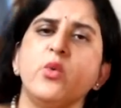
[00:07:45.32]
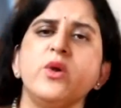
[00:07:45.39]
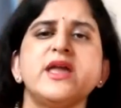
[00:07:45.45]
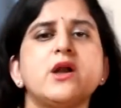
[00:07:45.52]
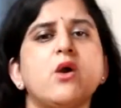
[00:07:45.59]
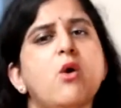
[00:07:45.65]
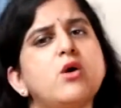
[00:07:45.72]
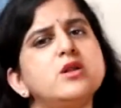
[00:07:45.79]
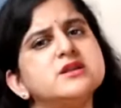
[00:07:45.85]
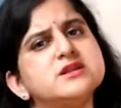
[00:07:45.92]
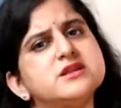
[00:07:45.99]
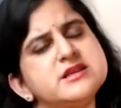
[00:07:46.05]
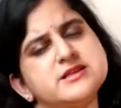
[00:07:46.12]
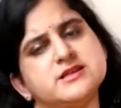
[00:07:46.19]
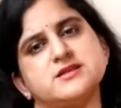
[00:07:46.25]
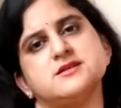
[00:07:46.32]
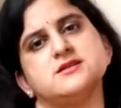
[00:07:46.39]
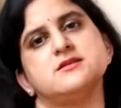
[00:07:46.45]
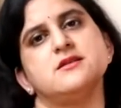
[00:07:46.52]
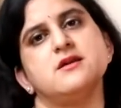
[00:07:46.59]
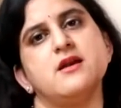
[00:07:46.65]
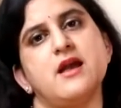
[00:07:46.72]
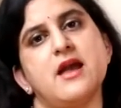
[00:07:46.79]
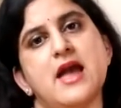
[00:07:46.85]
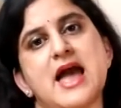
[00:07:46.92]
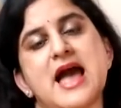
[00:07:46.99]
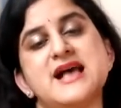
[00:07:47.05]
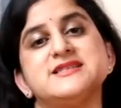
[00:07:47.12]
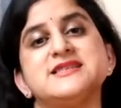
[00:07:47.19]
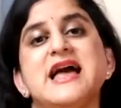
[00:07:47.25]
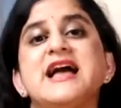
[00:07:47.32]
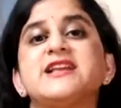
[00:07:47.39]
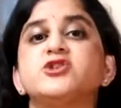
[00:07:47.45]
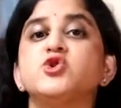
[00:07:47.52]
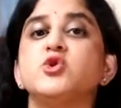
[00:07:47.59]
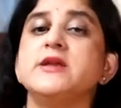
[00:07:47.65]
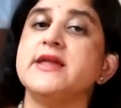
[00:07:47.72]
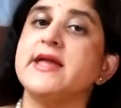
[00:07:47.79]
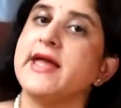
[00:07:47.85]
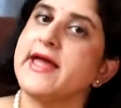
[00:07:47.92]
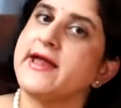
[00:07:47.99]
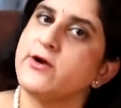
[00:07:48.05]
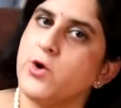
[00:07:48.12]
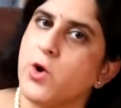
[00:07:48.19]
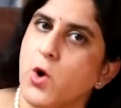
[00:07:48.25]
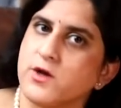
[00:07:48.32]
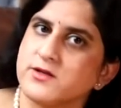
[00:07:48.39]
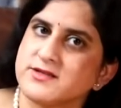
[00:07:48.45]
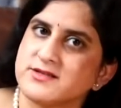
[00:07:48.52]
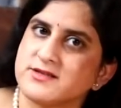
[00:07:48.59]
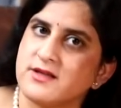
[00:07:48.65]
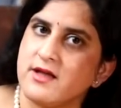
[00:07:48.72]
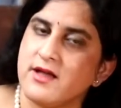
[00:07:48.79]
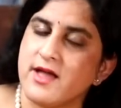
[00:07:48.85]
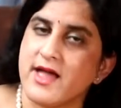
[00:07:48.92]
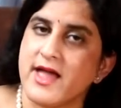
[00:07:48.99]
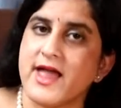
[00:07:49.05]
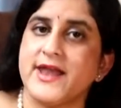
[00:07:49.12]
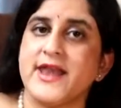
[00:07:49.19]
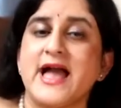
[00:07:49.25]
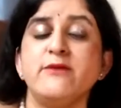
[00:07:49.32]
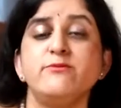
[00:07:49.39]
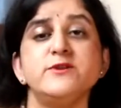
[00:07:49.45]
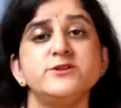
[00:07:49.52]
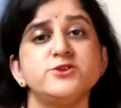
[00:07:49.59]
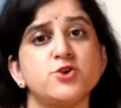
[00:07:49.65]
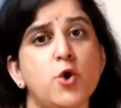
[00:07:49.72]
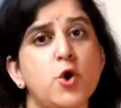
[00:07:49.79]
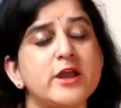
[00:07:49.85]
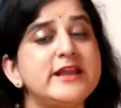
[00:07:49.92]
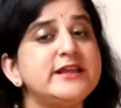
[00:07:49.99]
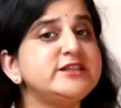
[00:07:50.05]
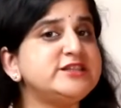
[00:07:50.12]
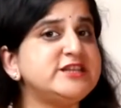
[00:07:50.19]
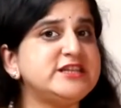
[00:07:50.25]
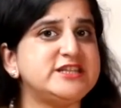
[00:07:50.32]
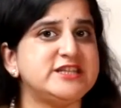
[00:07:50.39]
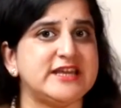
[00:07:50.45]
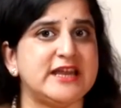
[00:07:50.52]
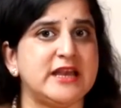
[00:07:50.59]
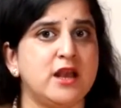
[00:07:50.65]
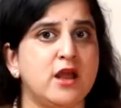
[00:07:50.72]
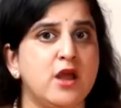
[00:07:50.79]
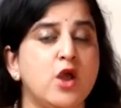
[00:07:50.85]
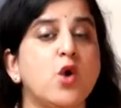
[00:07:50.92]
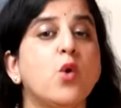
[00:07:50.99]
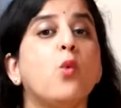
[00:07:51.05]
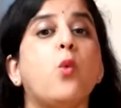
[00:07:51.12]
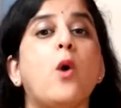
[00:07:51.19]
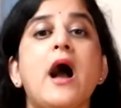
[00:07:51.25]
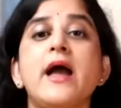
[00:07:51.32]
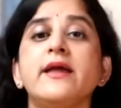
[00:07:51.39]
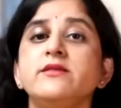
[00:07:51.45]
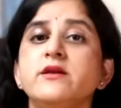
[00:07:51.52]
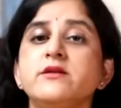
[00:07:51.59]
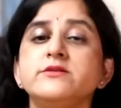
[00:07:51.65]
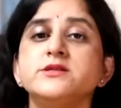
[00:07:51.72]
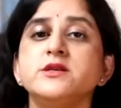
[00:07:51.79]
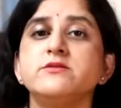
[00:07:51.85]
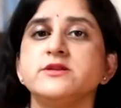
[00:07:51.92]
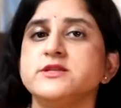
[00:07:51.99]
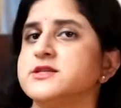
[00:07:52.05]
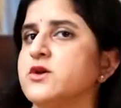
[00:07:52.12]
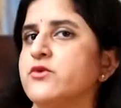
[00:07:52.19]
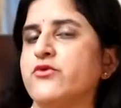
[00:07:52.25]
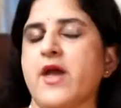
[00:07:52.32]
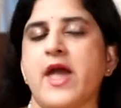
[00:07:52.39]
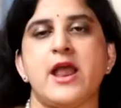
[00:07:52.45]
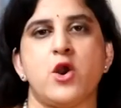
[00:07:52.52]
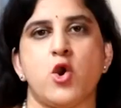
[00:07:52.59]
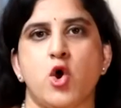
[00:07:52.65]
We call this as actually hair loss, and I will talk in detail why there is a risk of hair